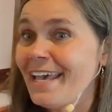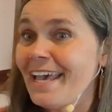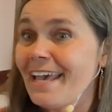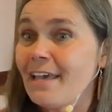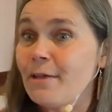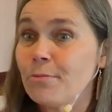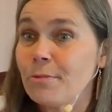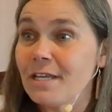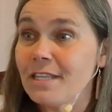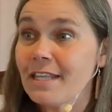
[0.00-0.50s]

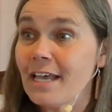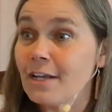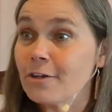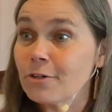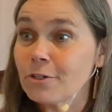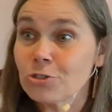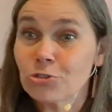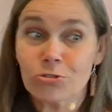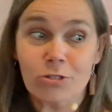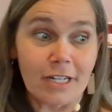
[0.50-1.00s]
And when that
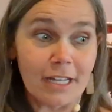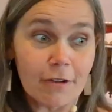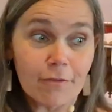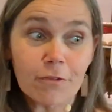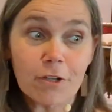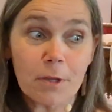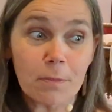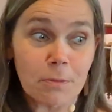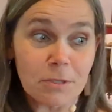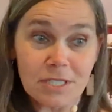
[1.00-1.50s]
grocery
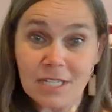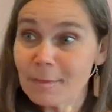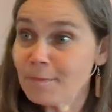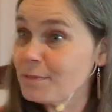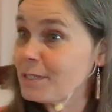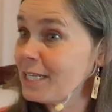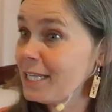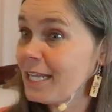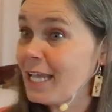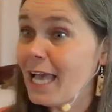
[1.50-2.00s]
envelope was
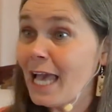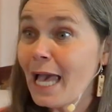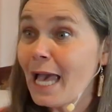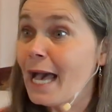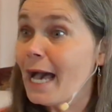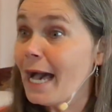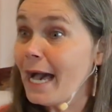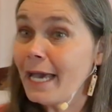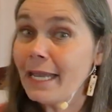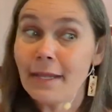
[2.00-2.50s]
empty,
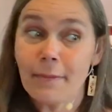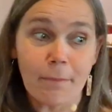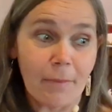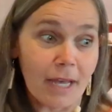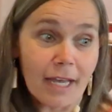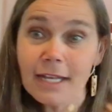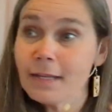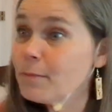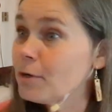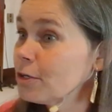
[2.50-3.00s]
I didn't
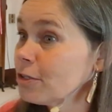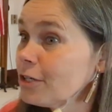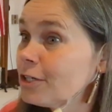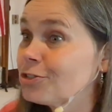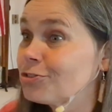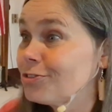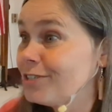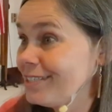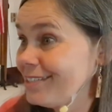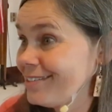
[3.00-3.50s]
buy any more
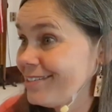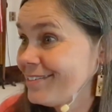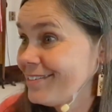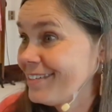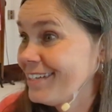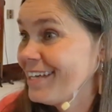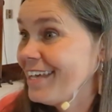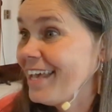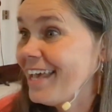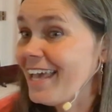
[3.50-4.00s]
groceries.
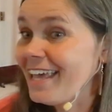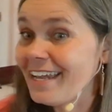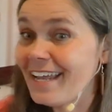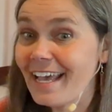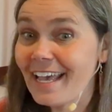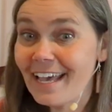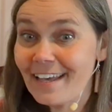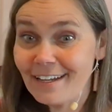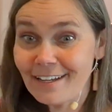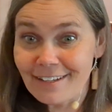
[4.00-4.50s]
And I
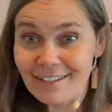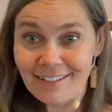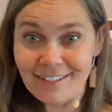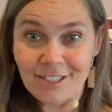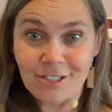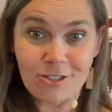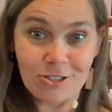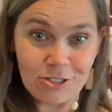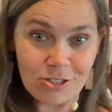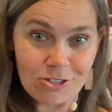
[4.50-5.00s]

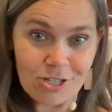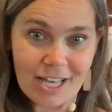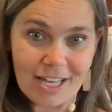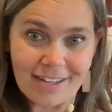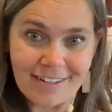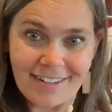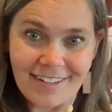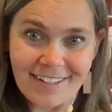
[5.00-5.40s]
had you do that?